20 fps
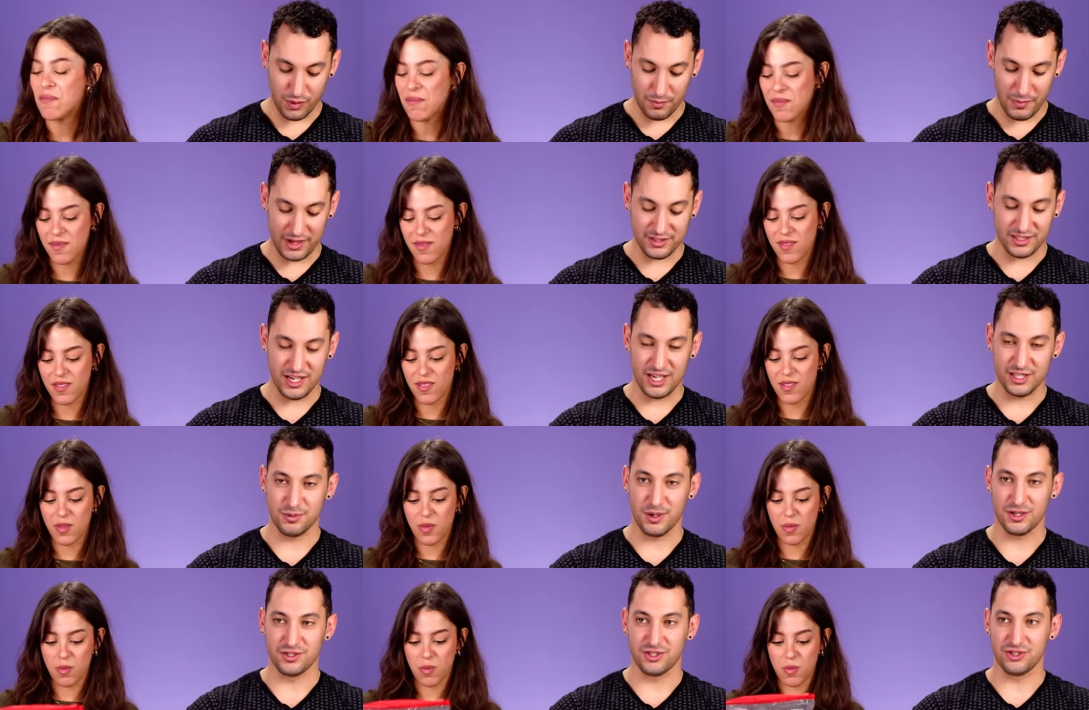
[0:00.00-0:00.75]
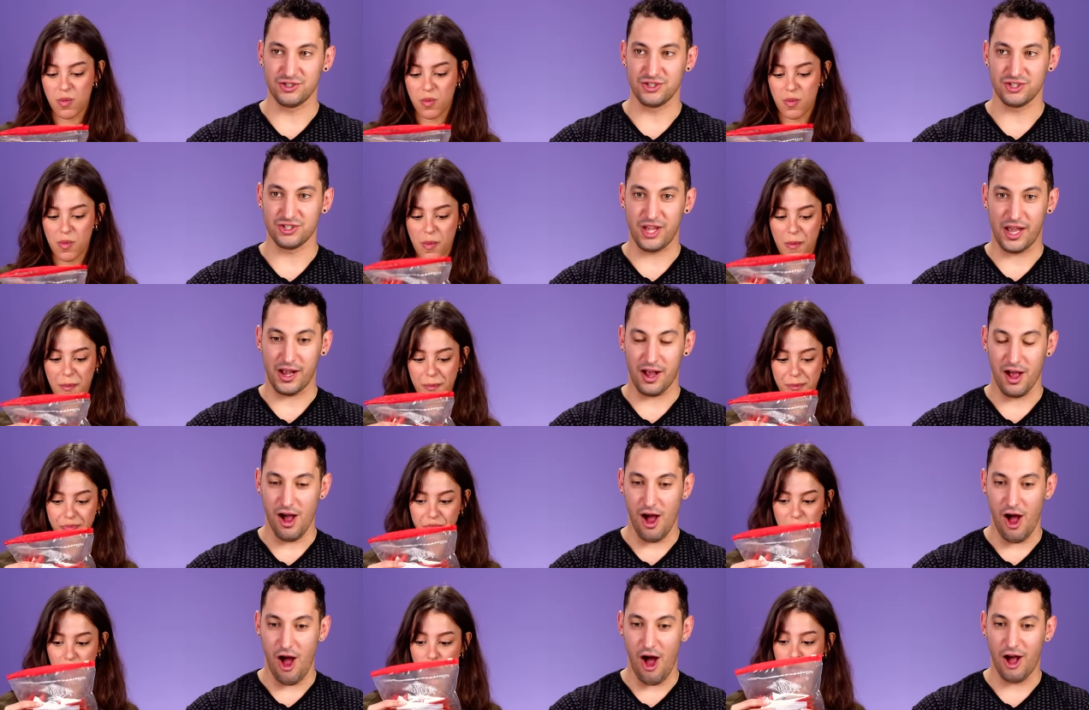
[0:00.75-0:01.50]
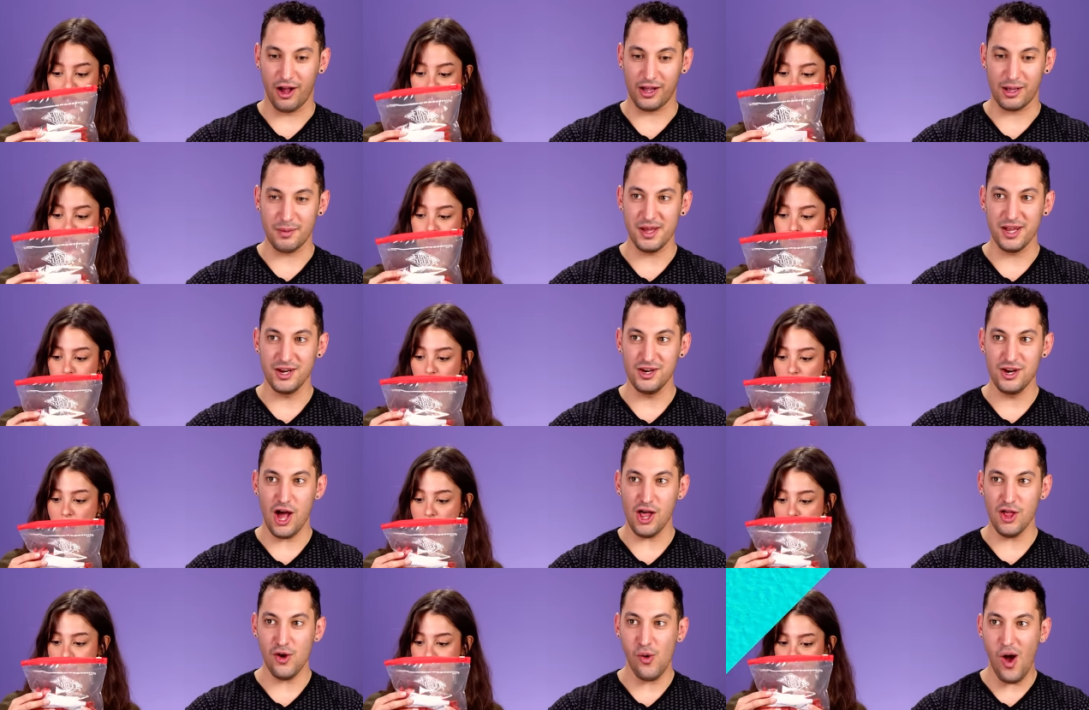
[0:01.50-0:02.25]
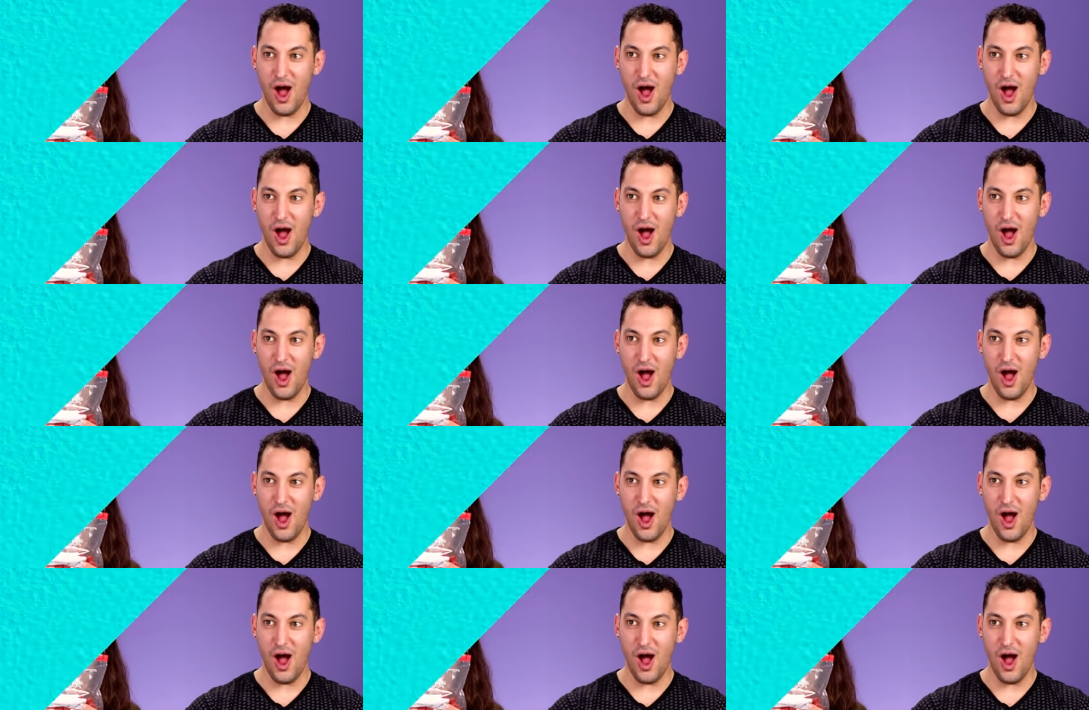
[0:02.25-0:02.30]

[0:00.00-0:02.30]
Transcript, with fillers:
Speaker 1: My taste buds are just like, oh, give me another